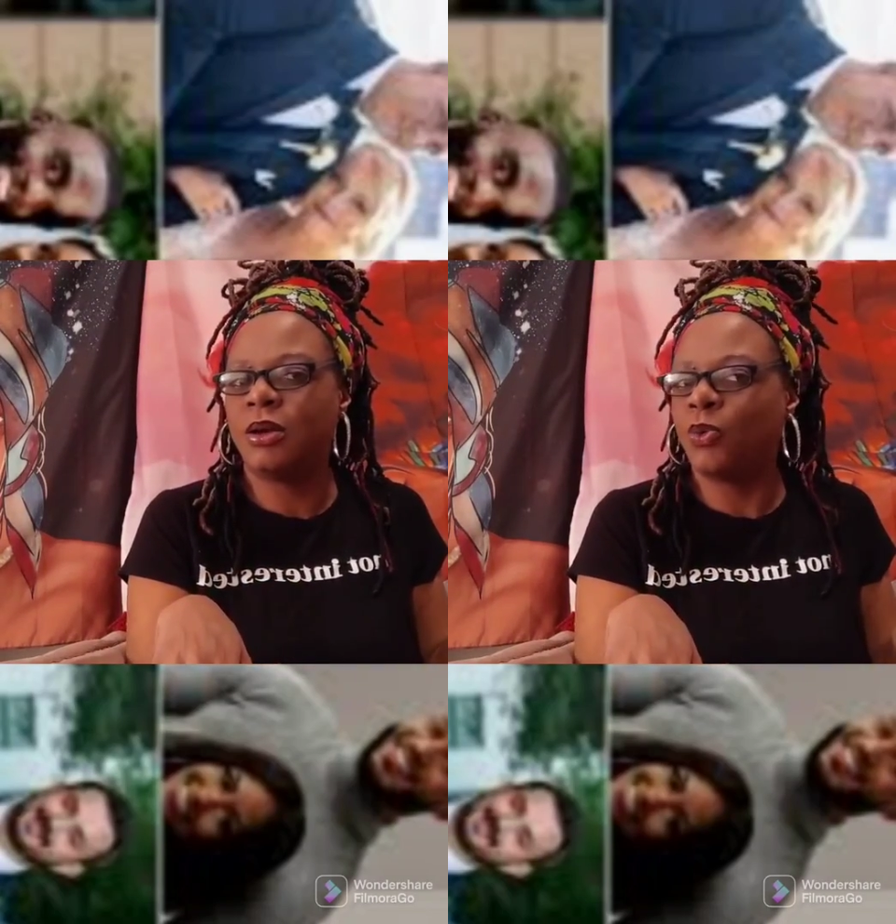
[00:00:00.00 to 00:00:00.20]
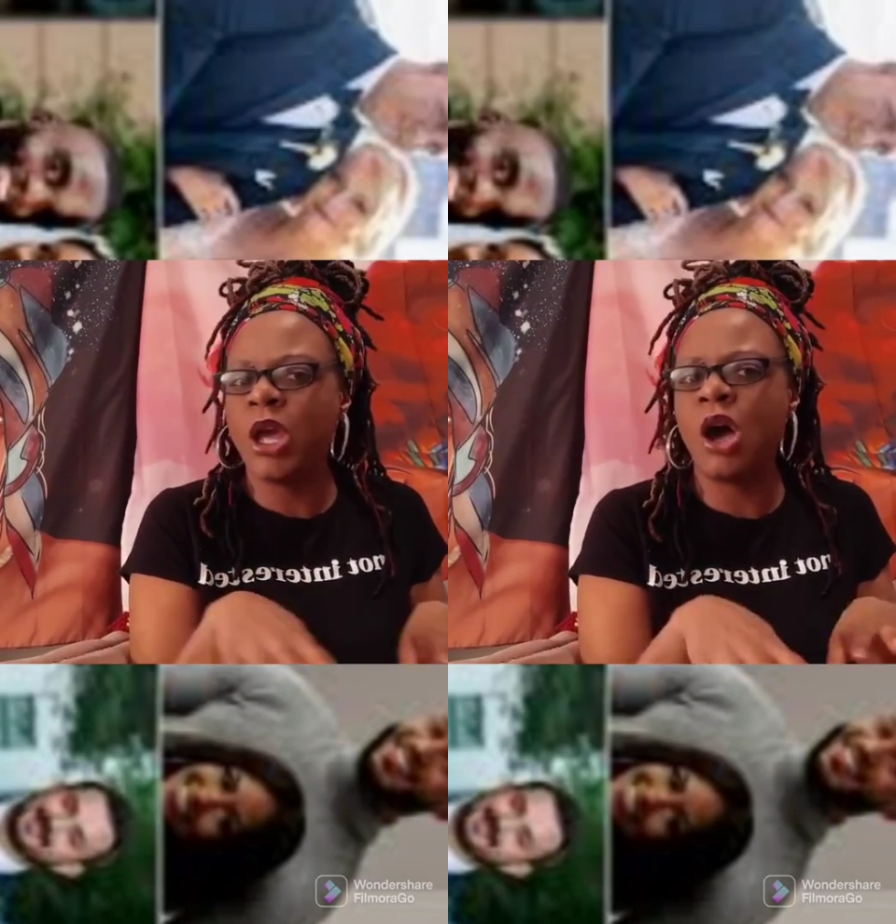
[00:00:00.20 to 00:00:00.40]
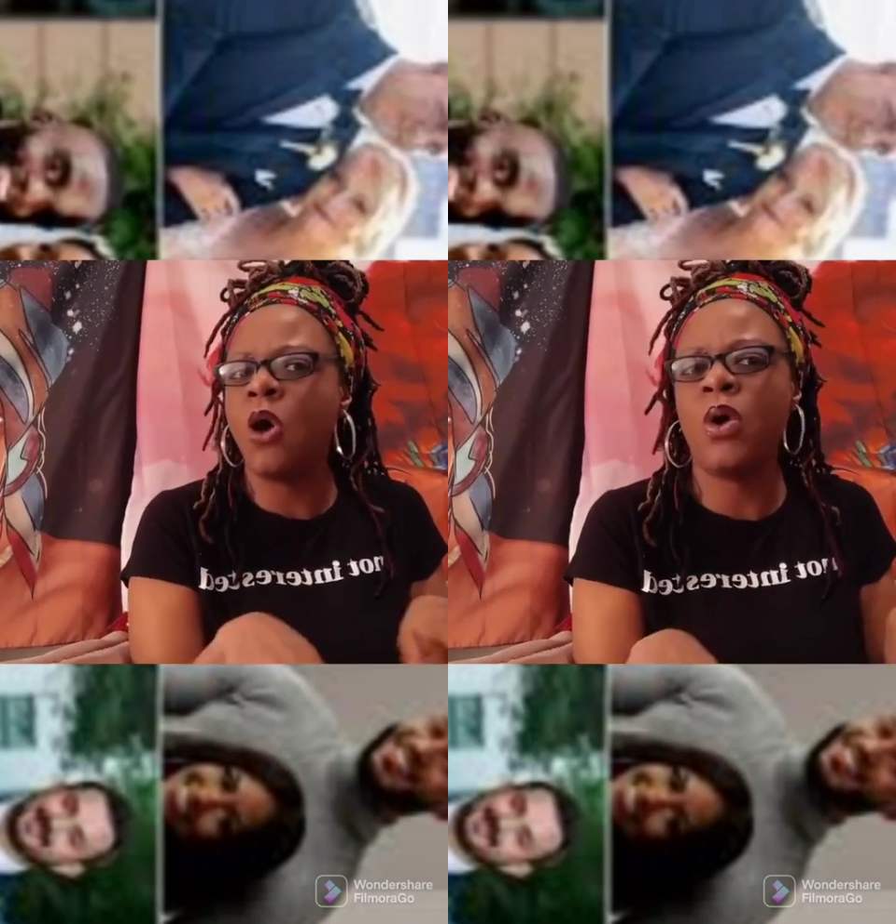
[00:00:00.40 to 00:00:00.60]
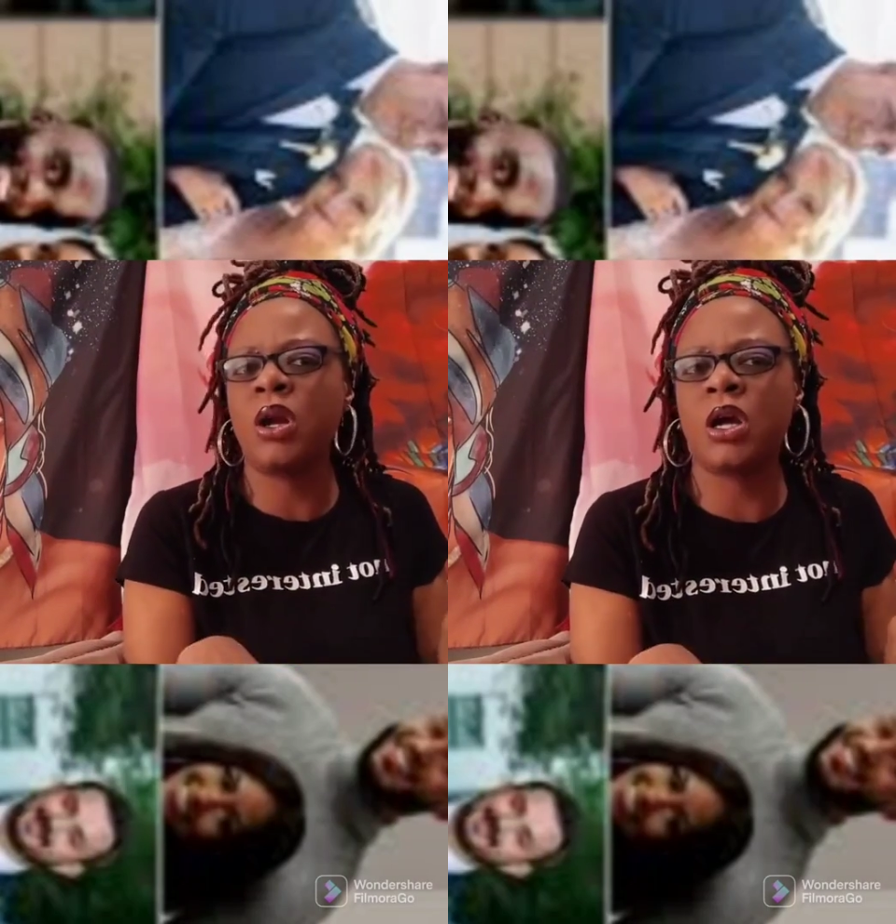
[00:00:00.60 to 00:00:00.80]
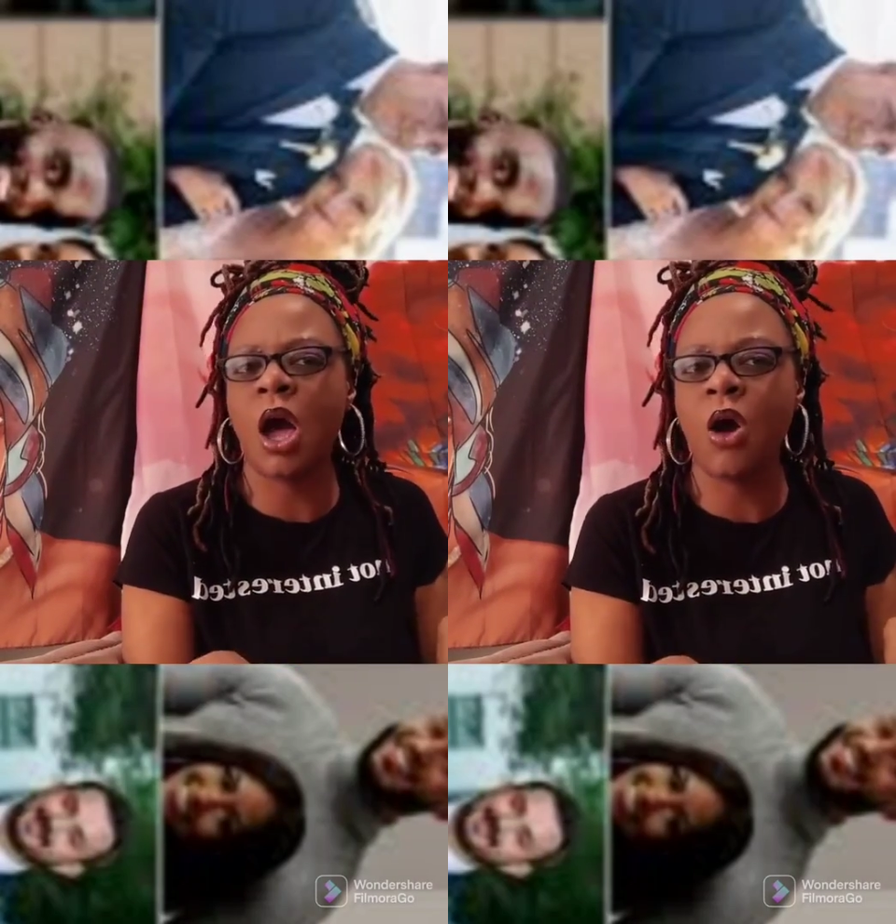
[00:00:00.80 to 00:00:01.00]
We don't want
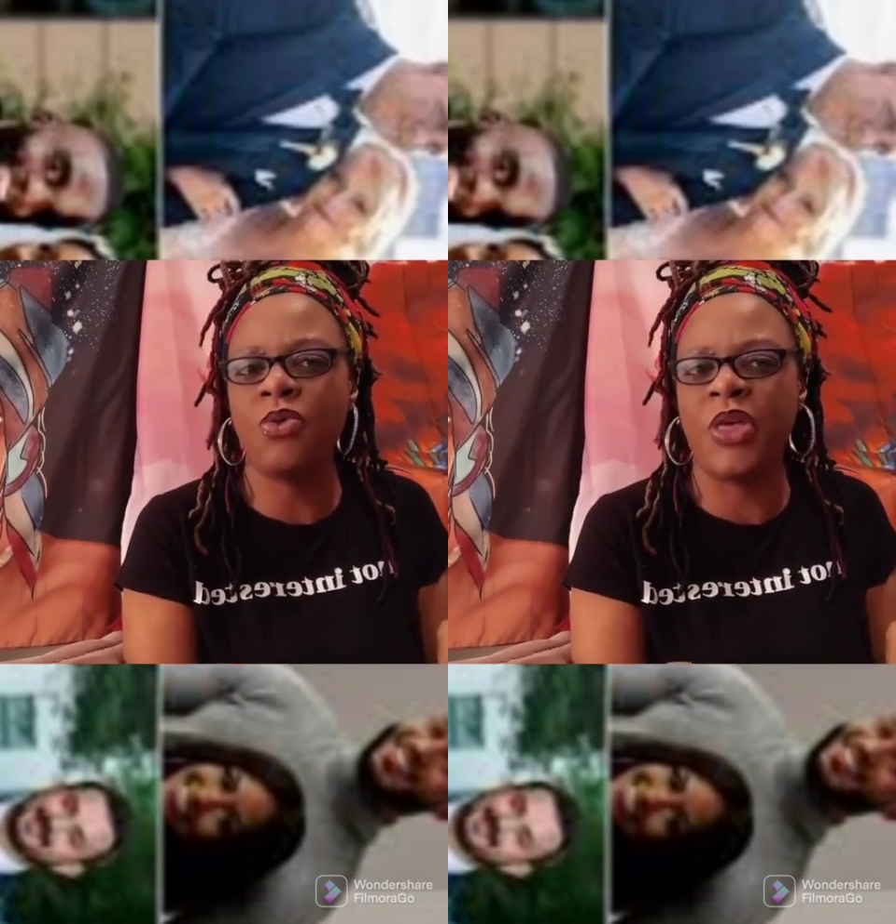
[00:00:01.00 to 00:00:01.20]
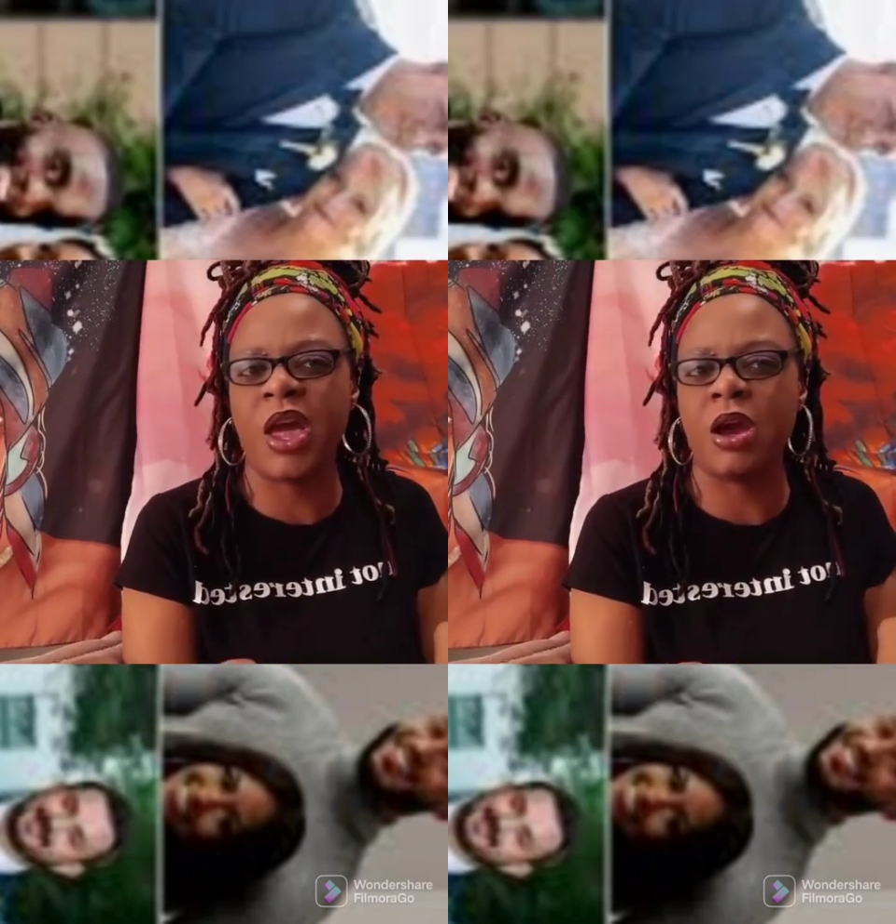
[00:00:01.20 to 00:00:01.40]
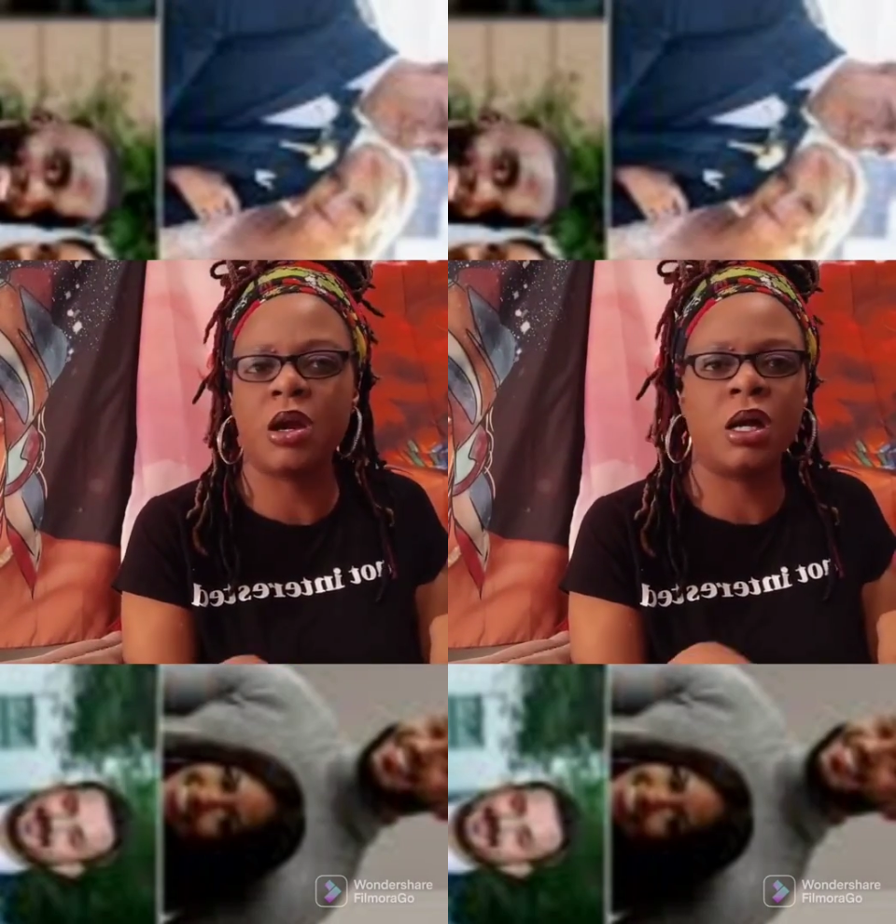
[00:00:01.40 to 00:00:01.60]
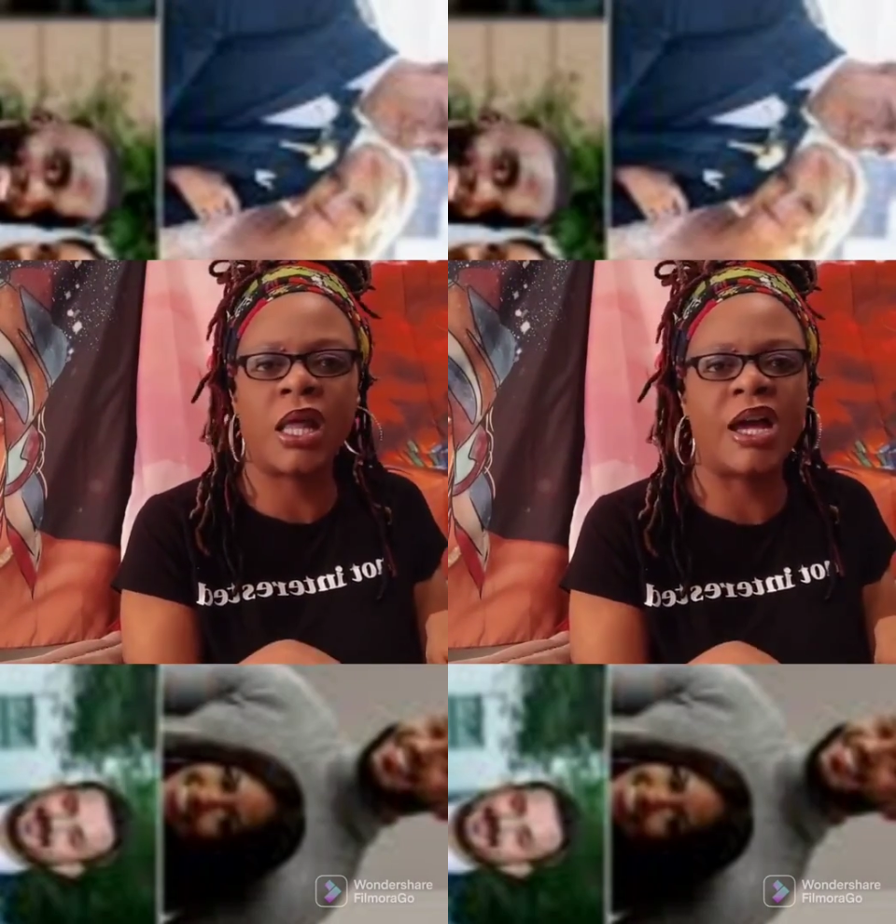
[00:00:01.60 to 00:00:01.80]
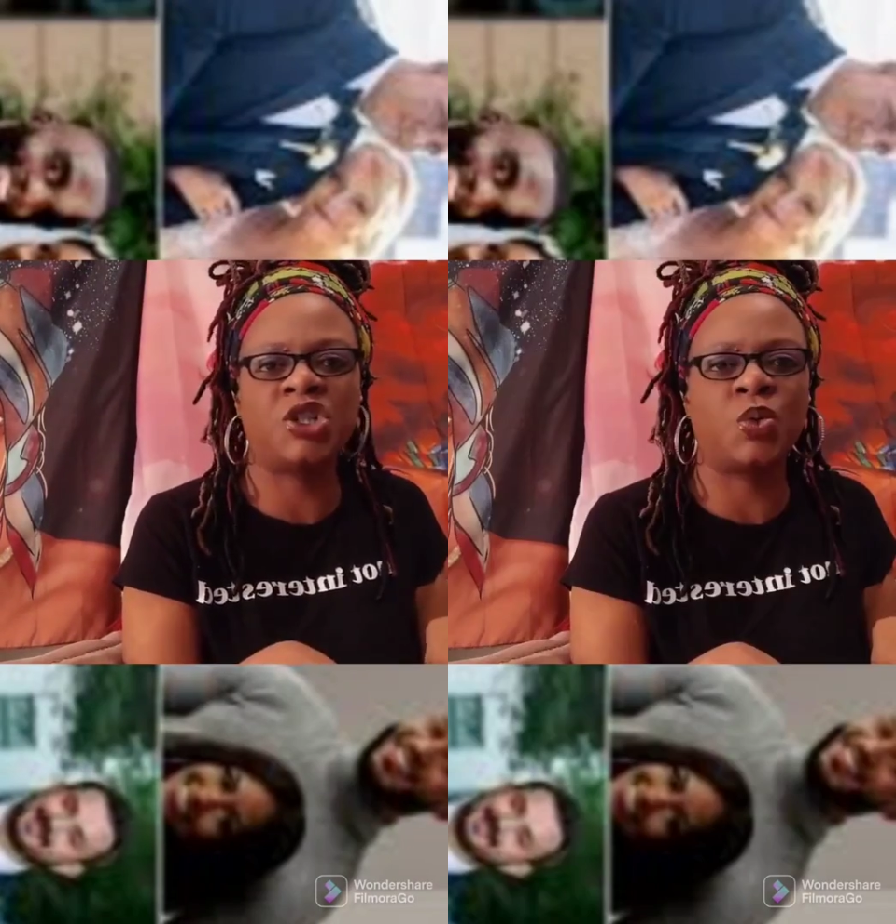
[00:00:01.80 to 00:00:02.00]
to go there,
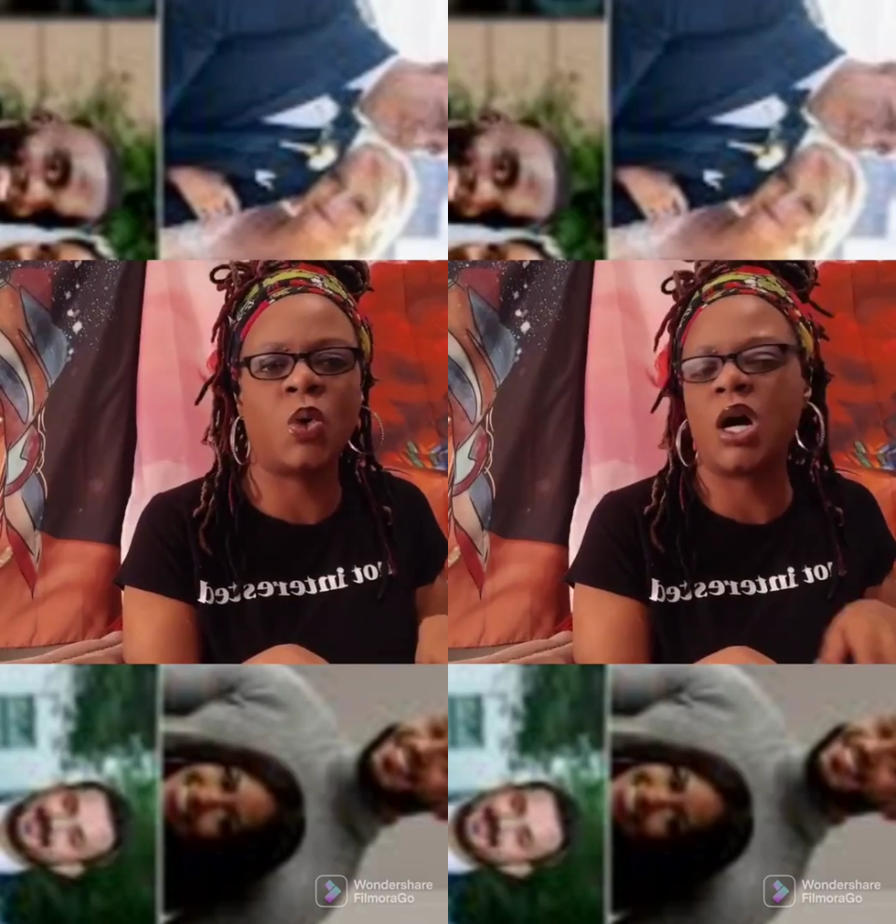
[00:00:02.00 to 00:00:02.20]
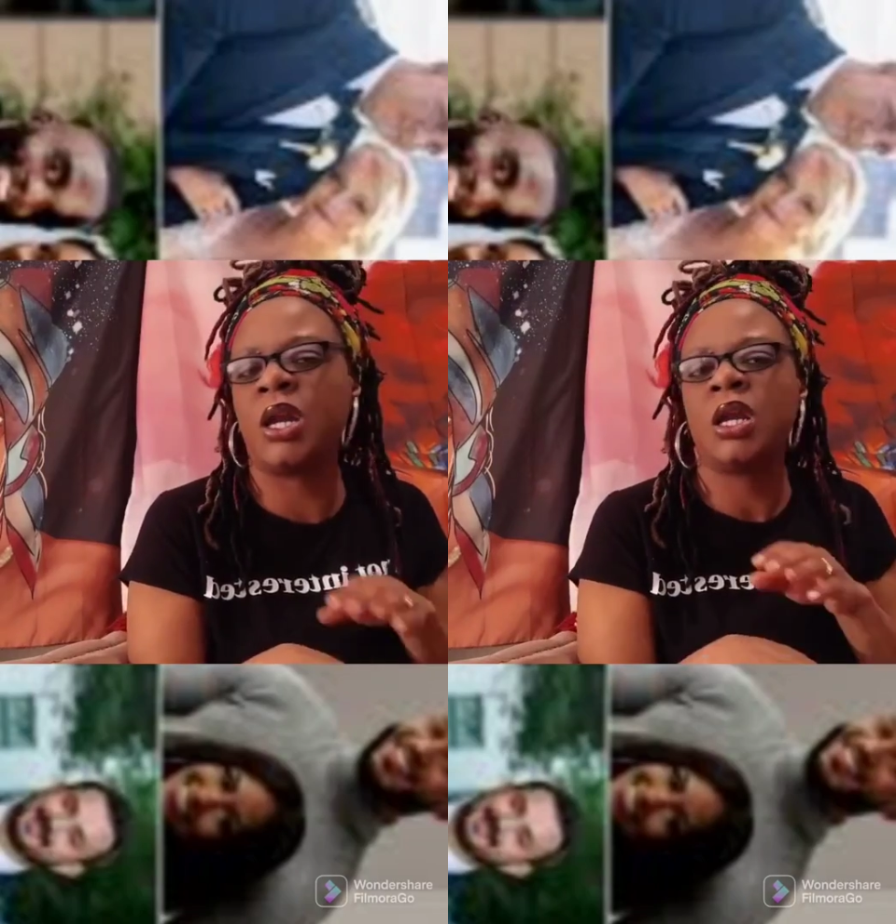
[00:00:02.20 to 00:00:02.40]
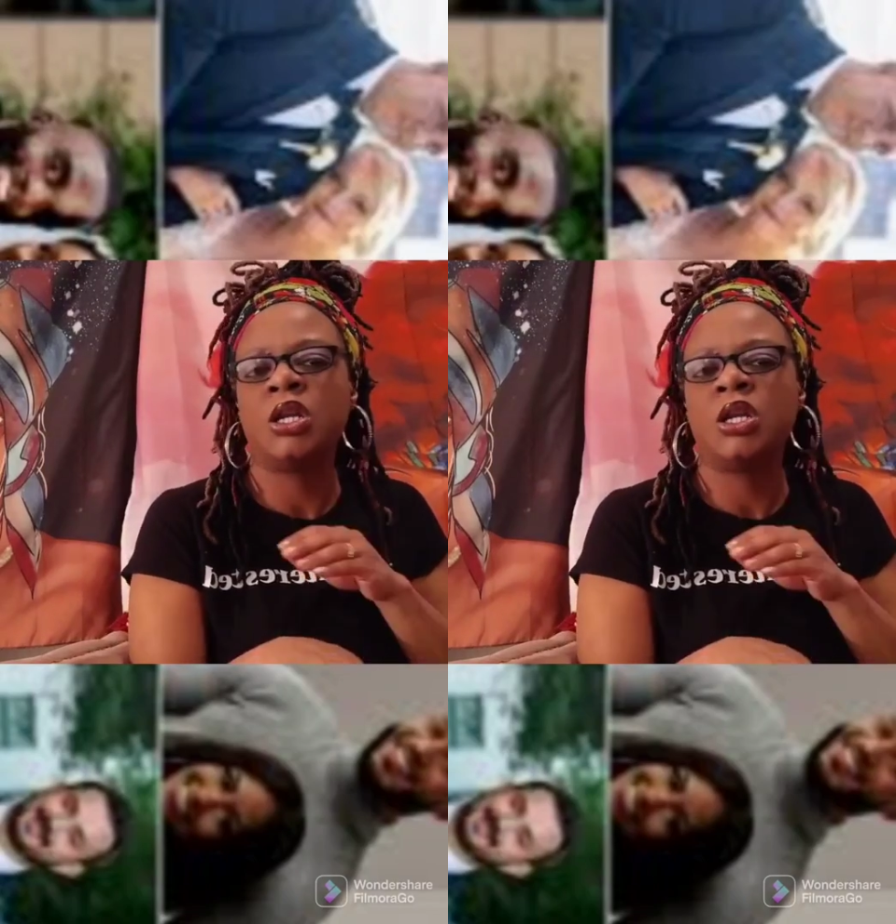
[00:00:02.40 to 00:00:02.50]
Elijah Wan.